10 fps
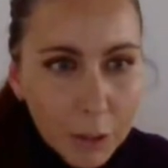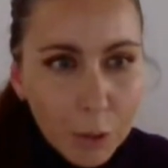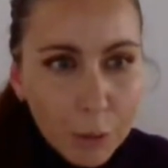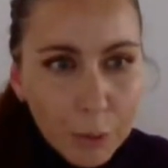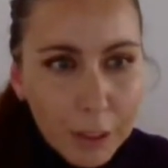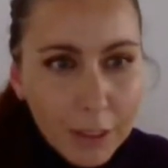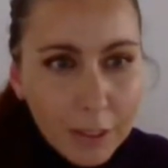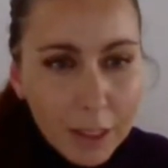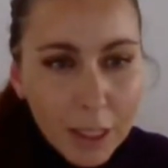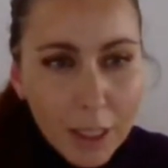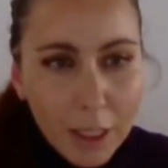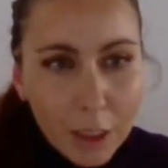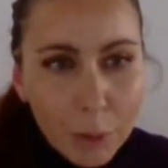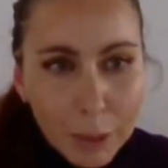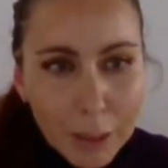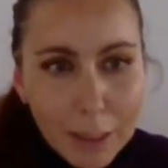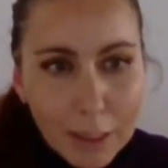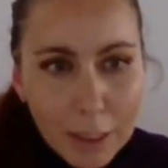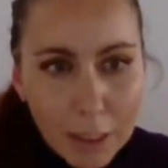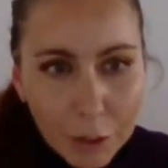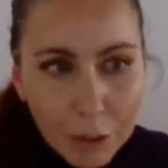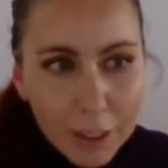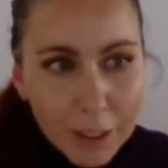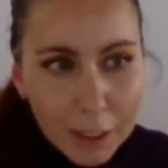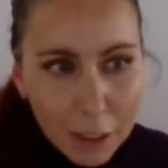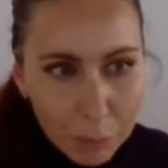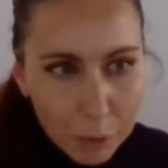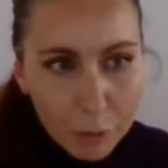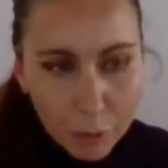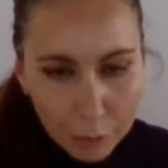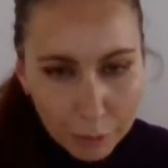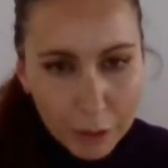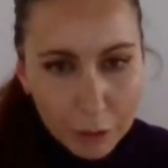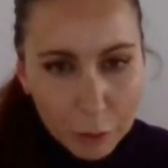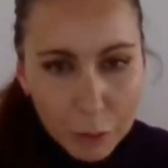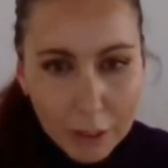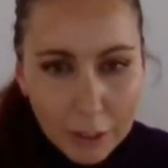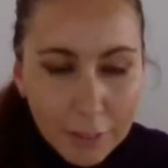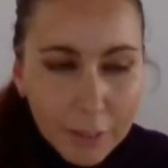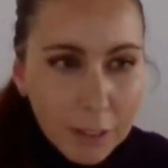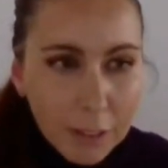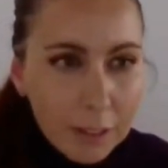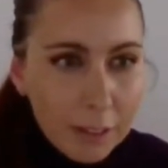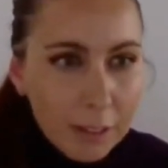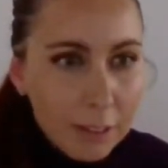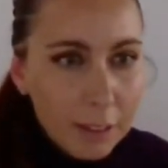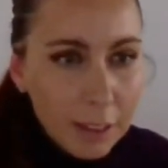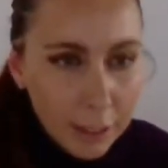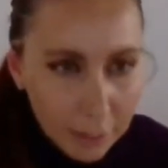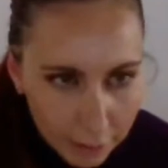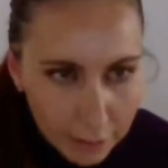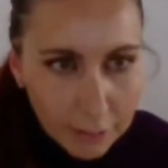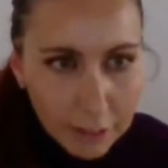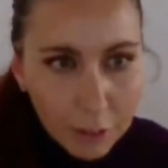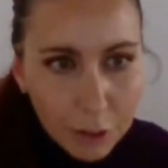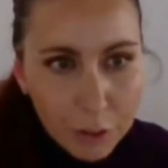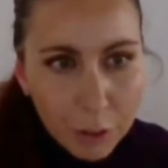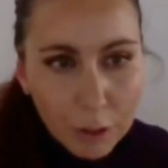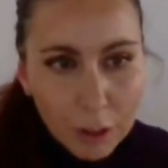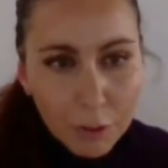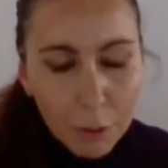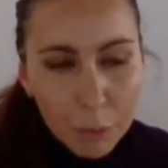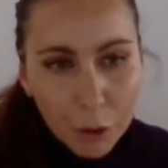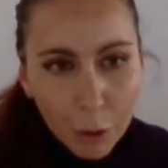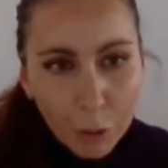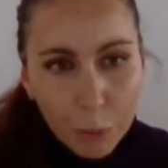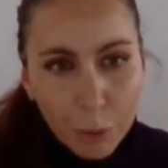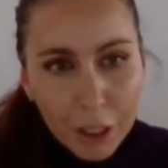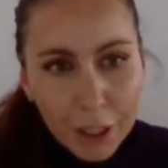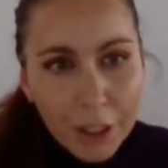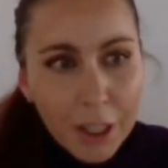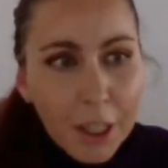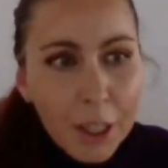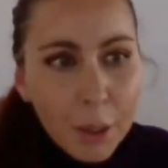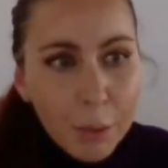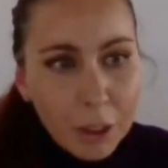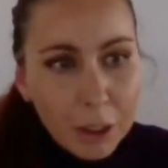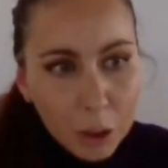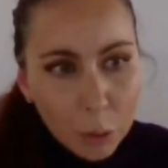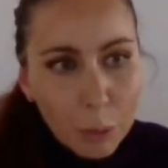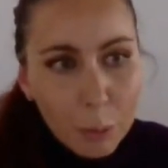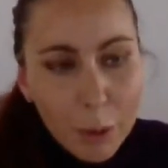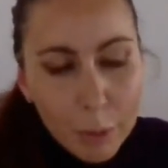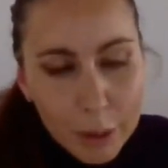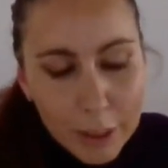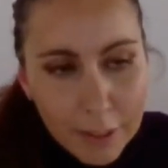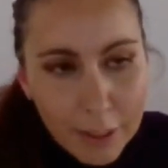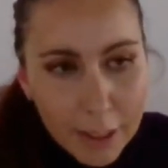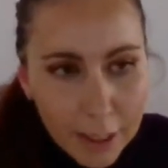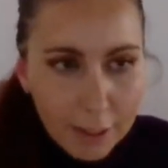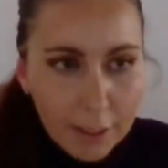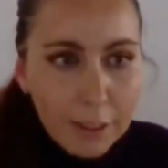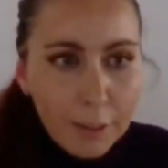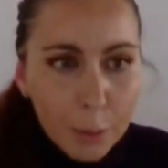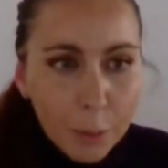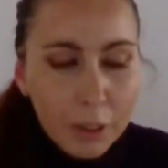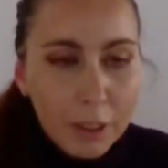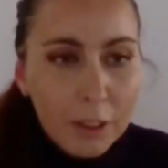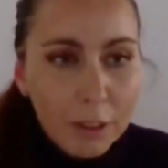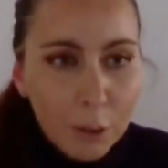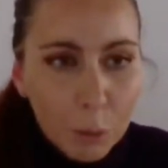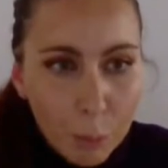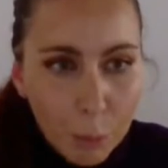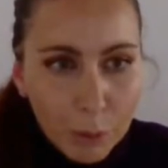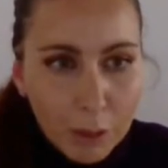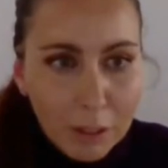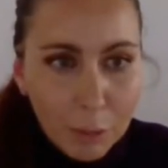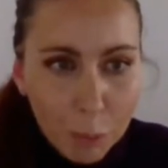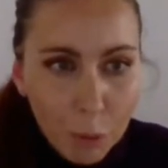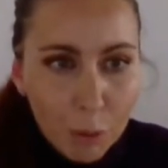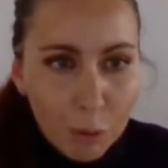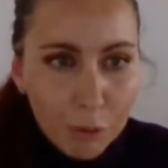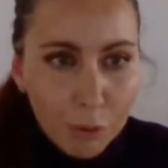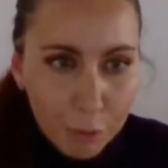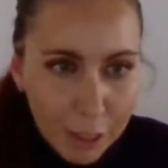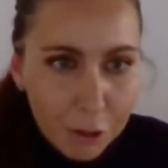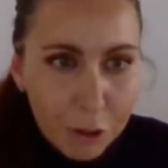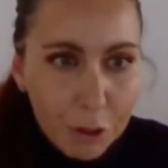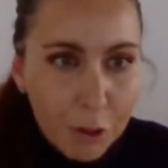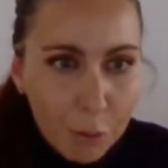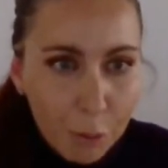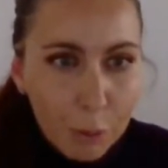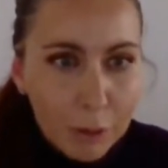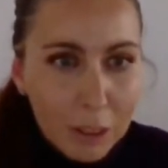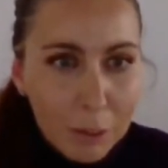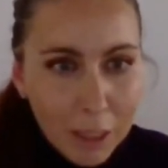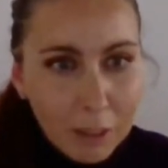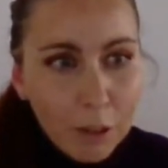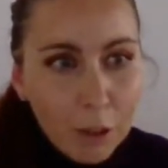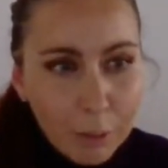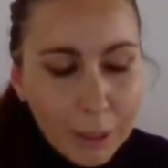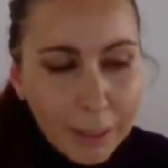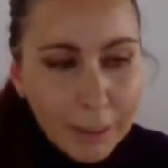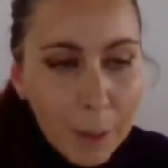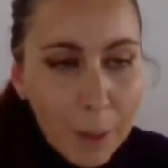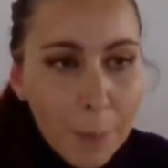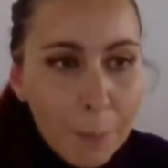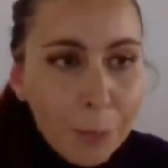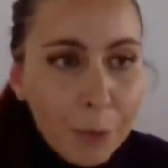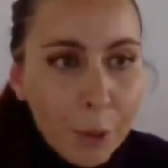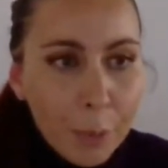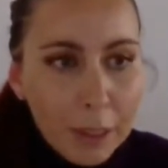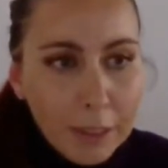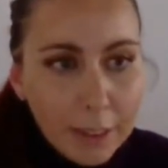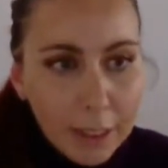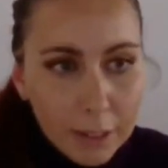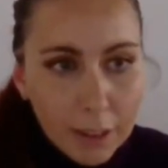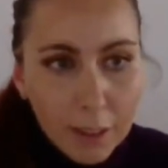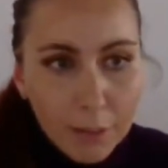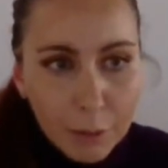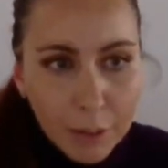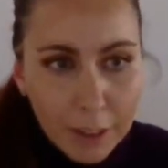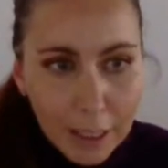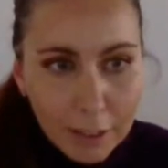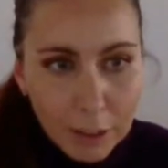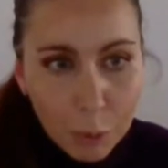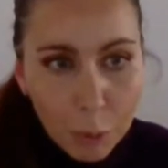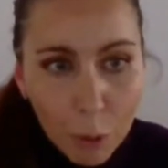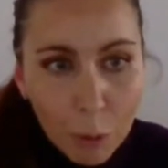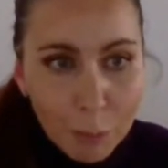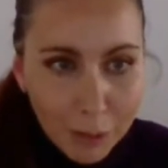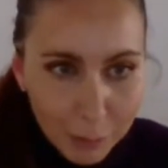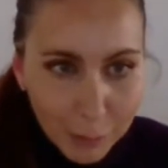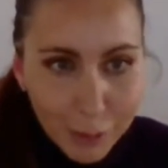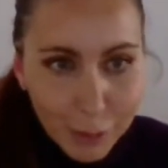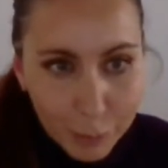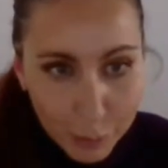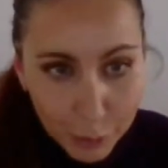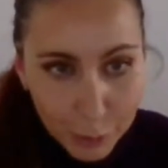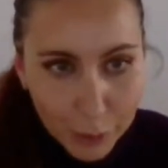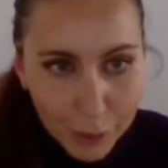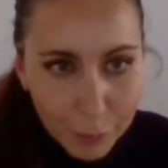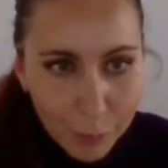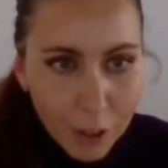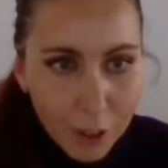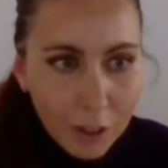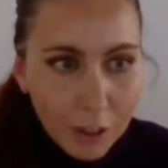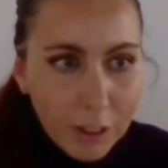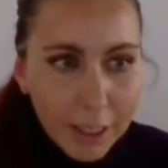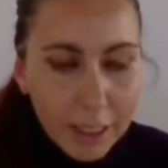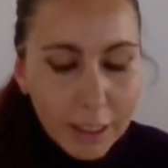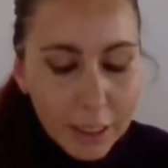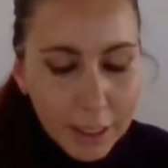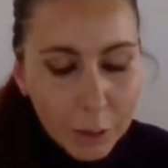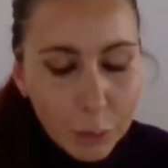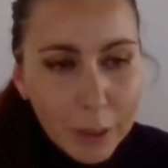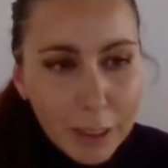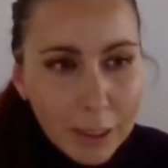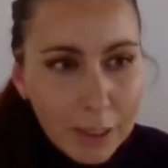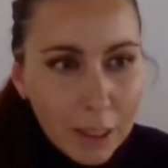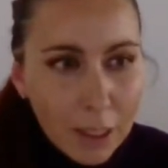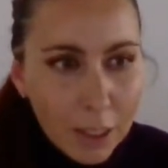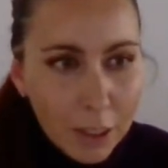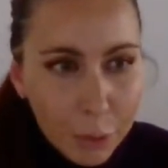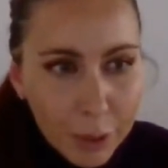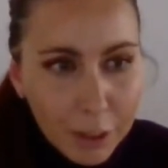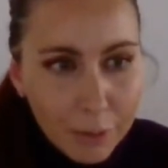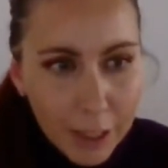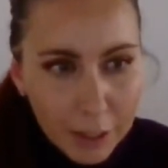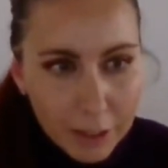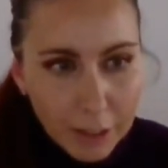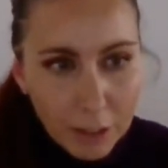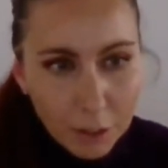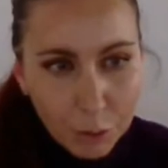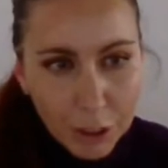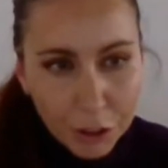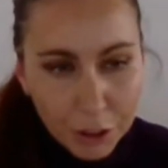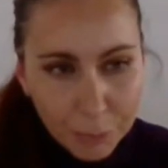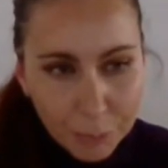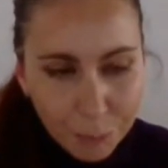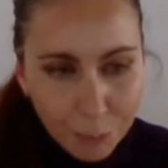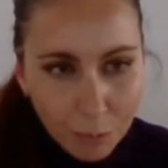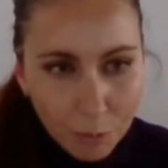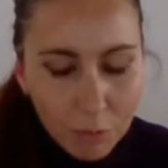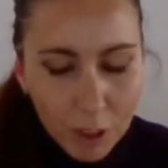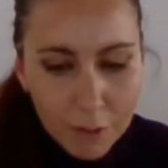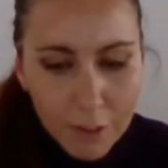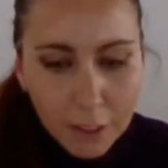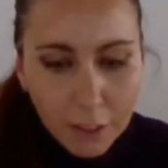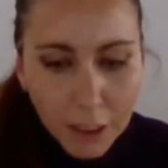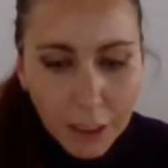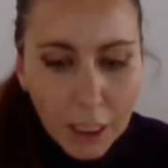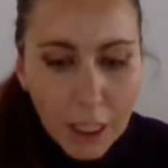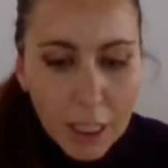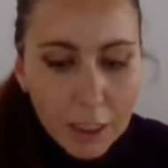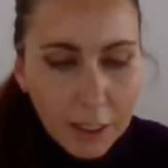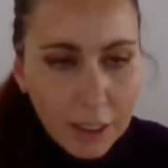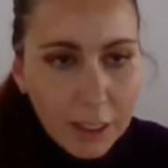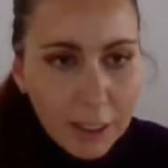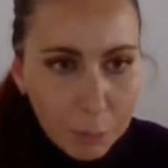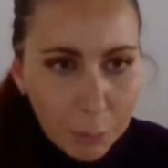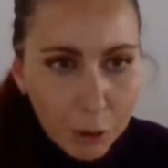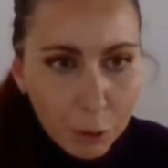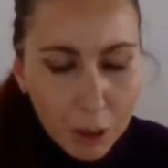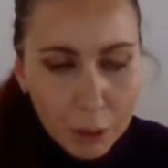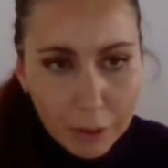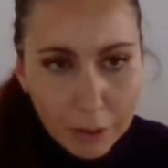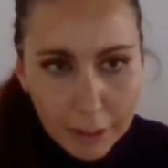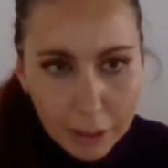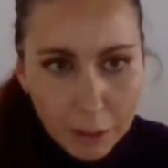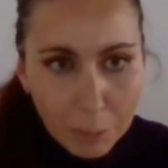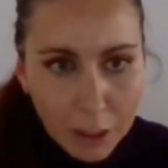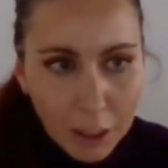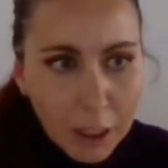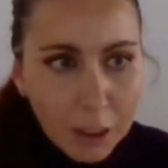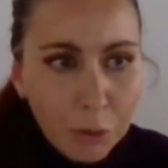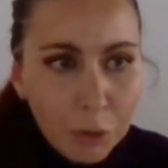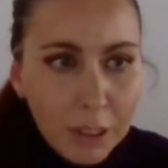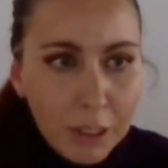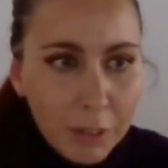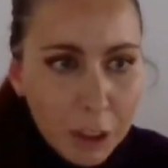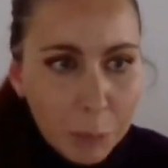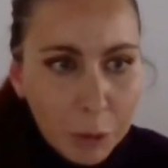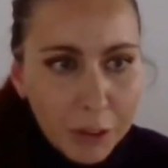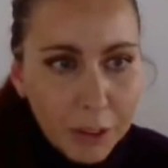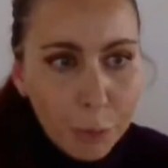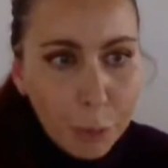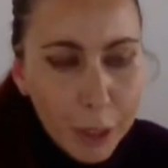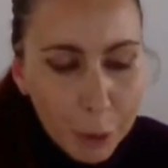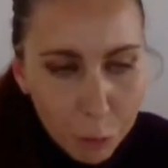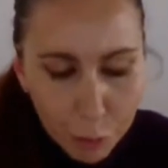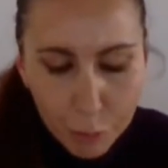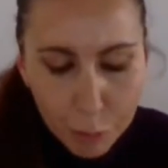civil conflicts. We witnessed an increasing number of conflicts during the 17th and 80s, resulting from the Cold War era, when the superpowers and their allies fought and supported a broad range of wars and minor conflicts. The second half of the 90s were more peaceful than the first one. The decade again witnessed a great violence in the region. Finally, since December 2010, MENA countries have experienced a wave